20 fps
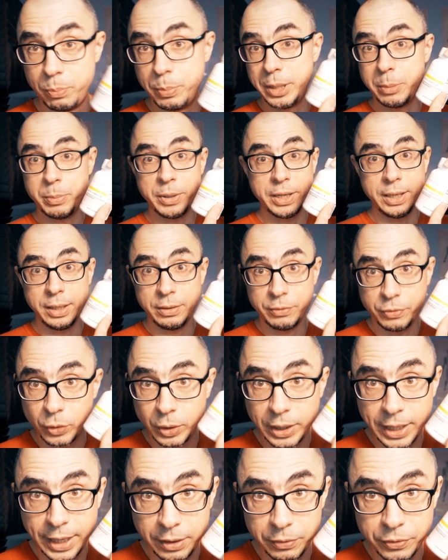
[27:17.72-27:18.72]
Berberine for
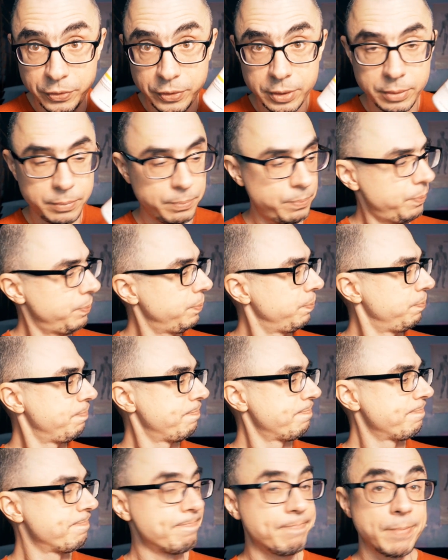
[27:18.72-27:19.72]
life?
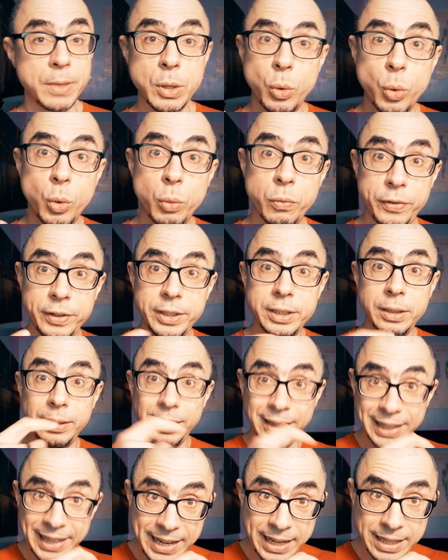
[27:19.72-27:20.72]
Or
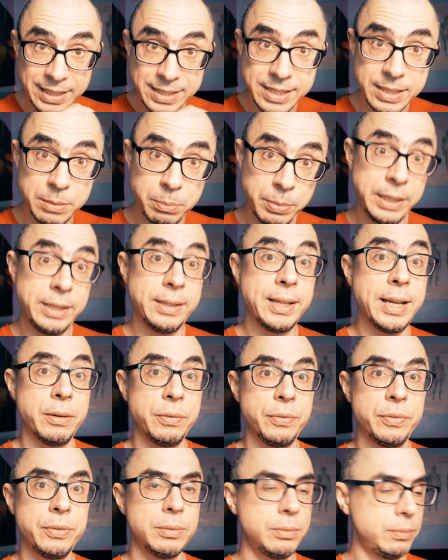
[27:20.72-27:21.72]
will less be
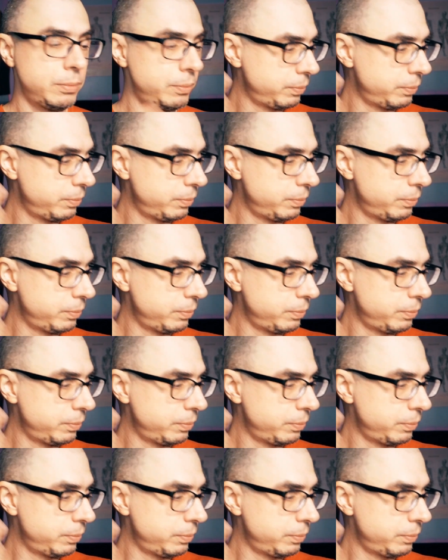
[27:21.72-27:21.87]
enough?